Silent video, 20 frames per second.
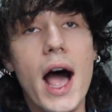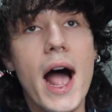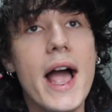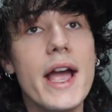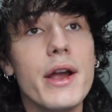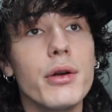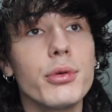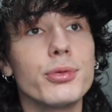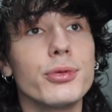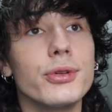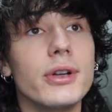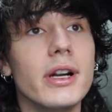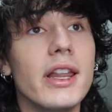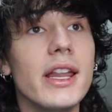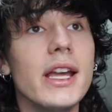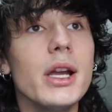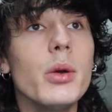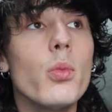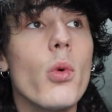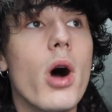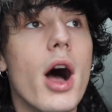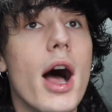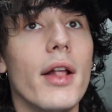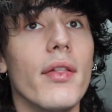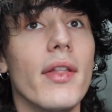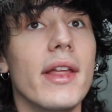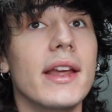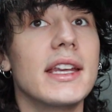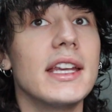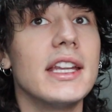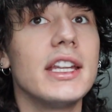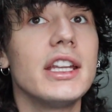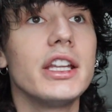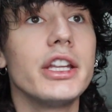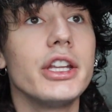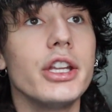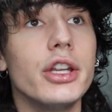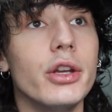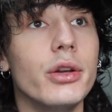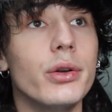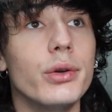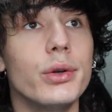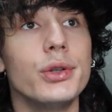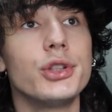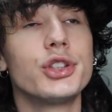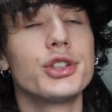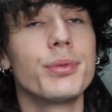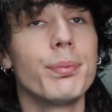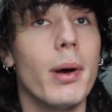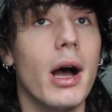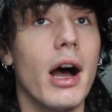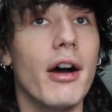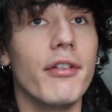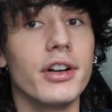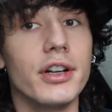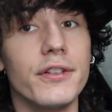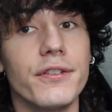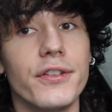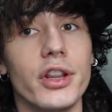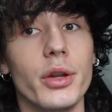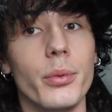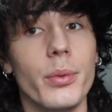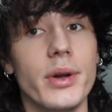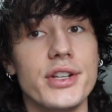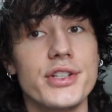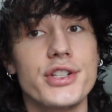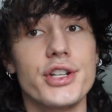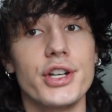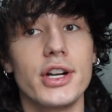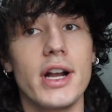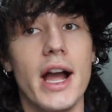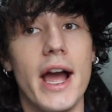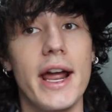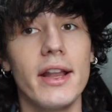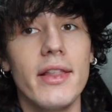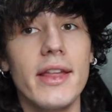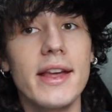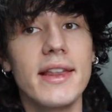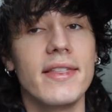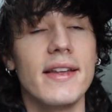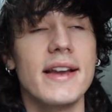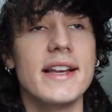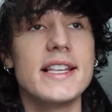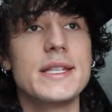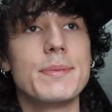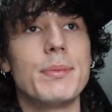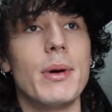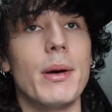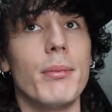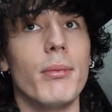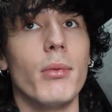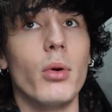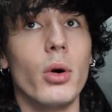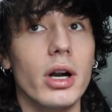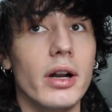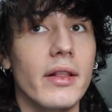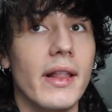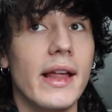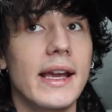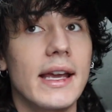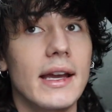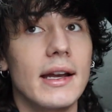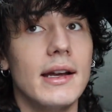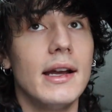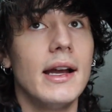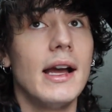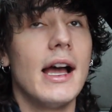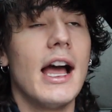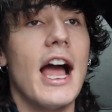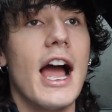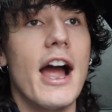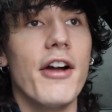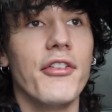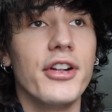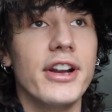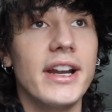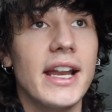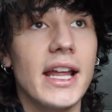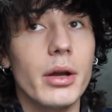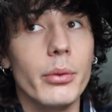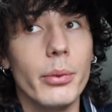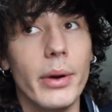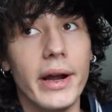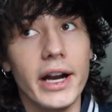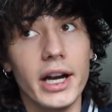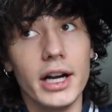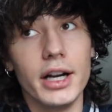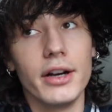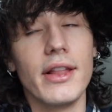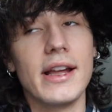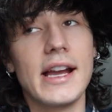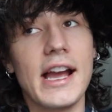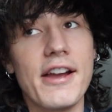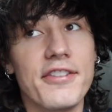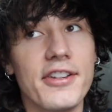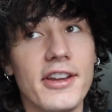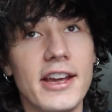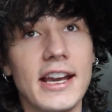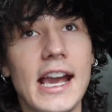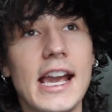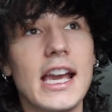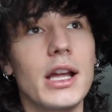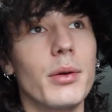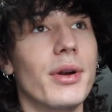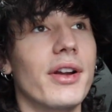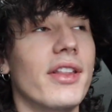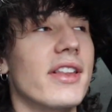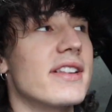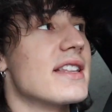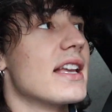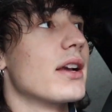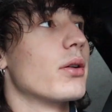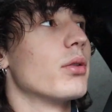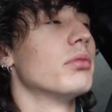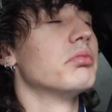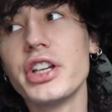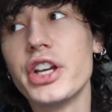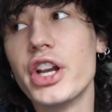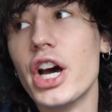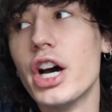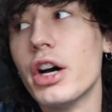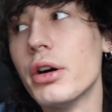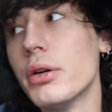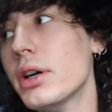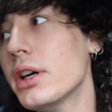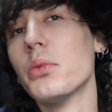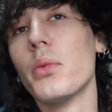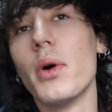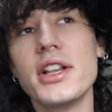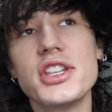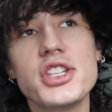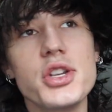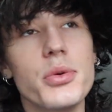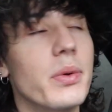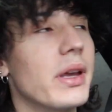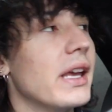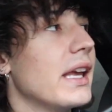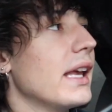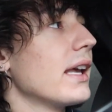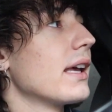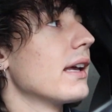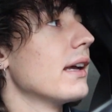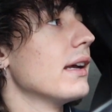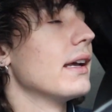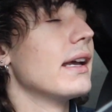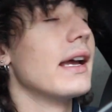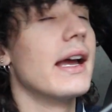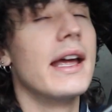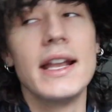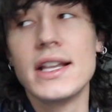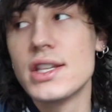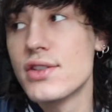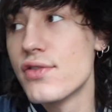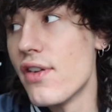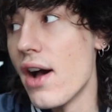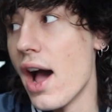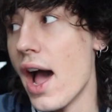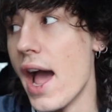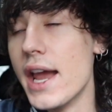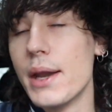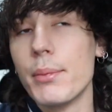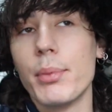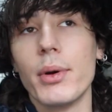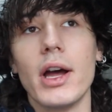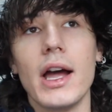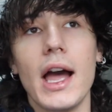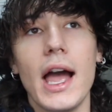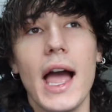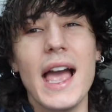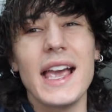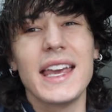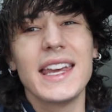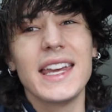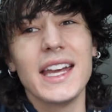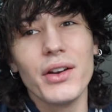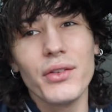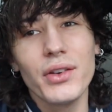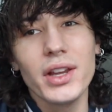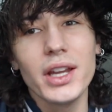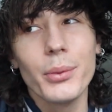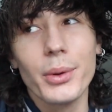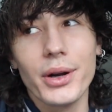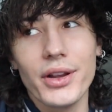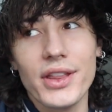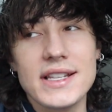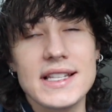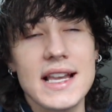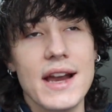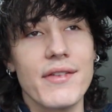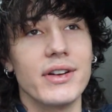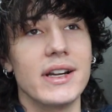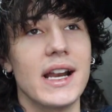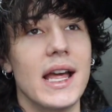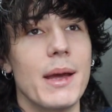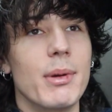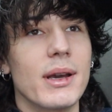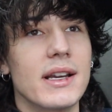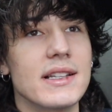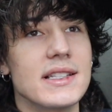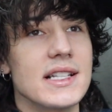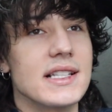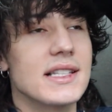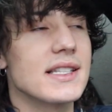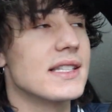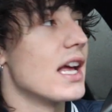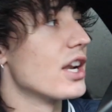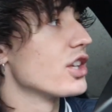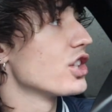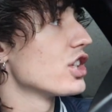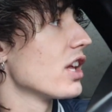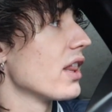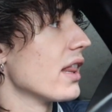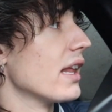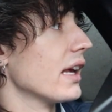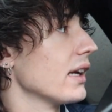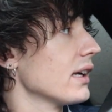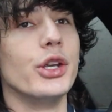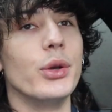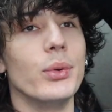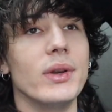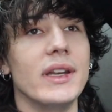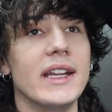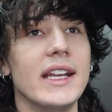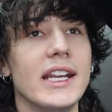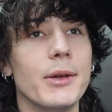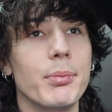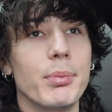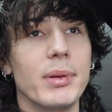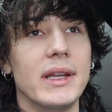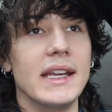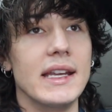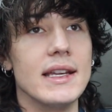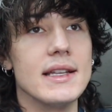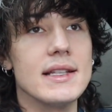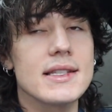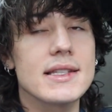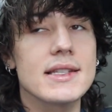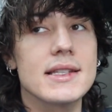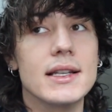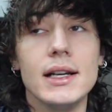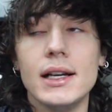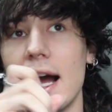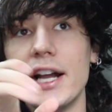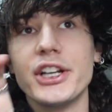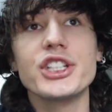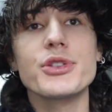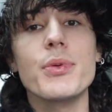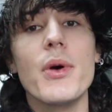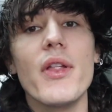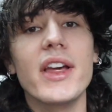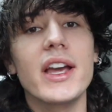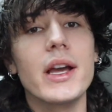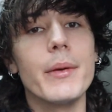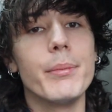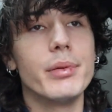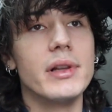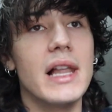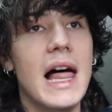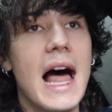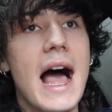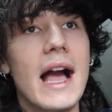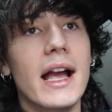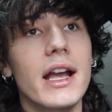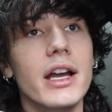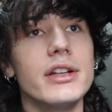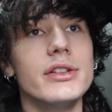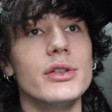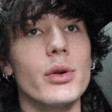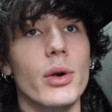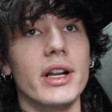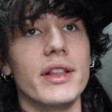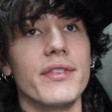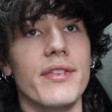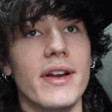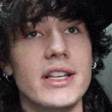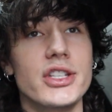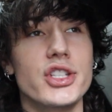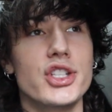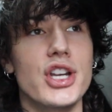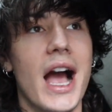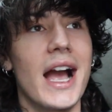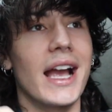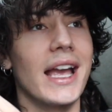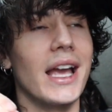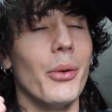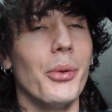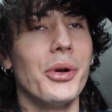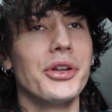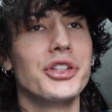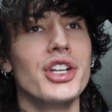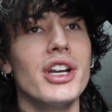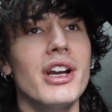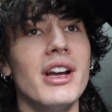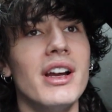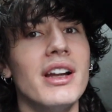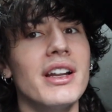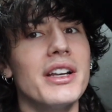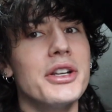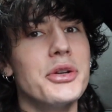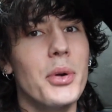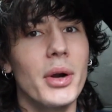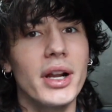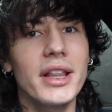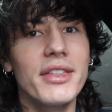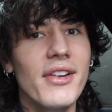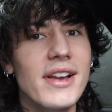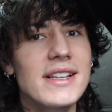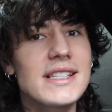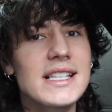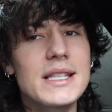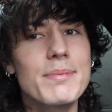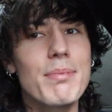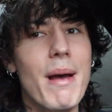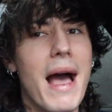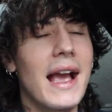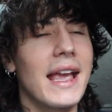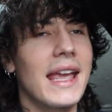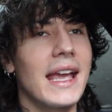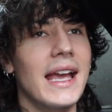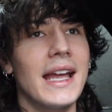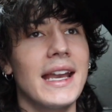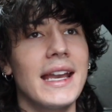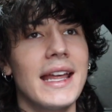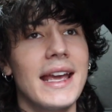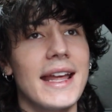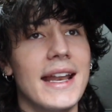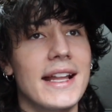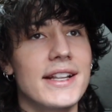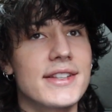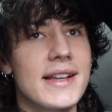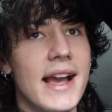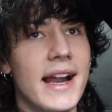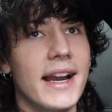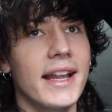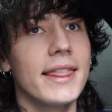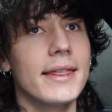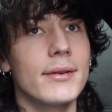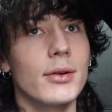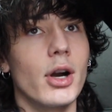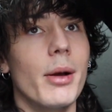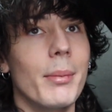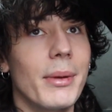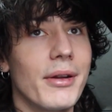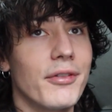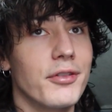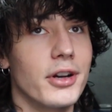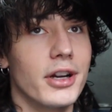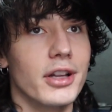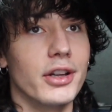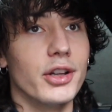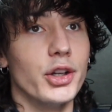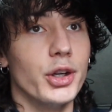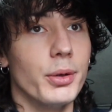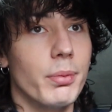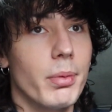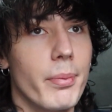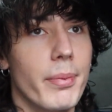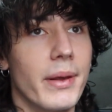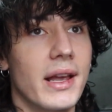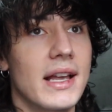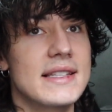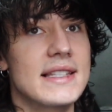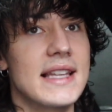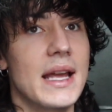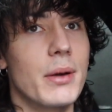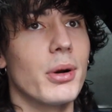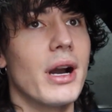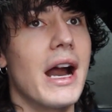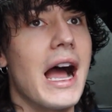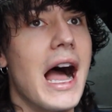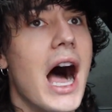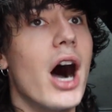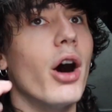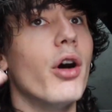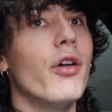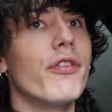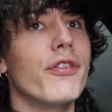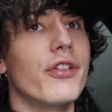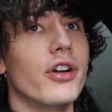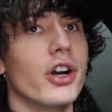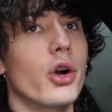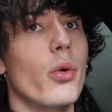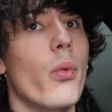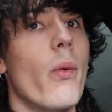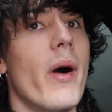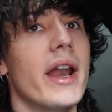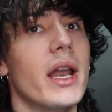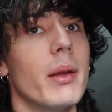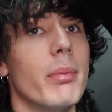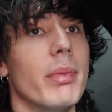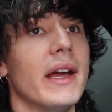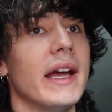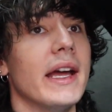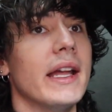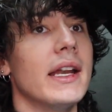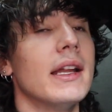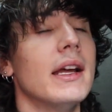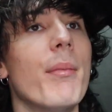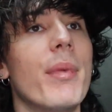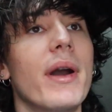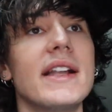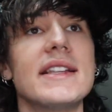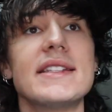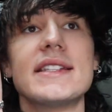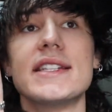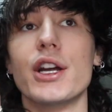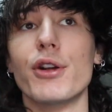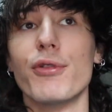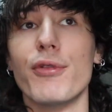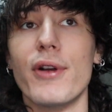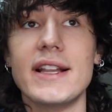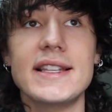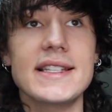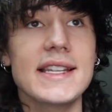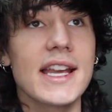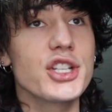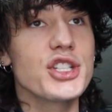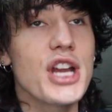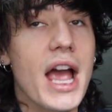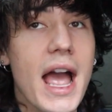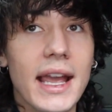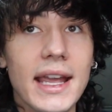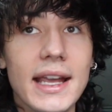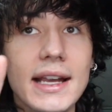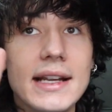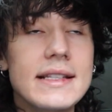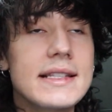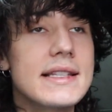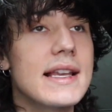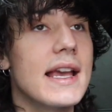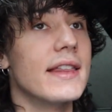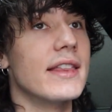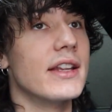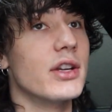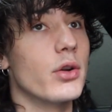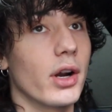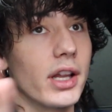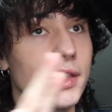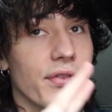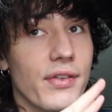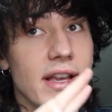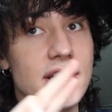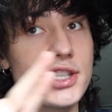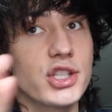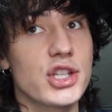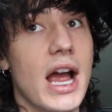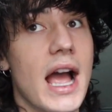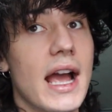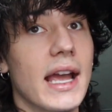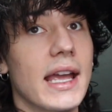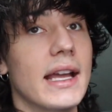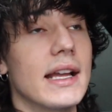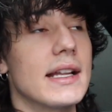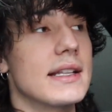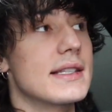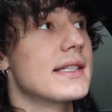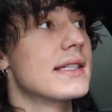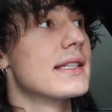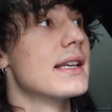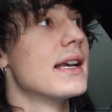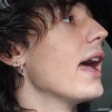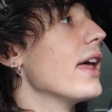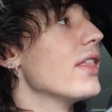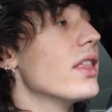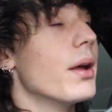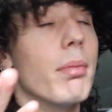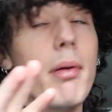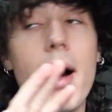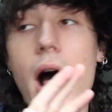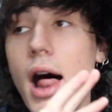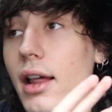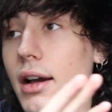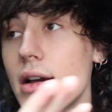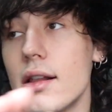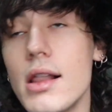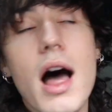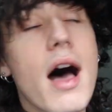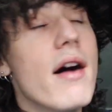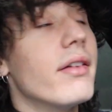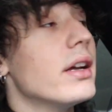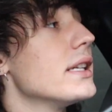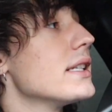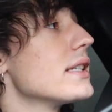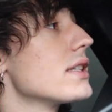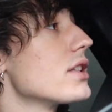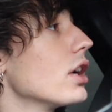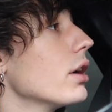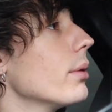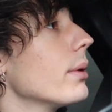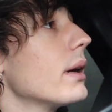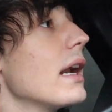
I really want like a huge puffer for the winter, kind of like this, but more like everyday wear. Like I feel like I can wear this like, you know, once a week and it's fine, but I can't really wear this every day because it's such a like unique piece. I just want like a black North Face jacket, which North Face is back in and it's kind of throwing me for a loop because they were out for quite a bit. But it's the Aritzia jackets and the North Face jackets and the balaclavas or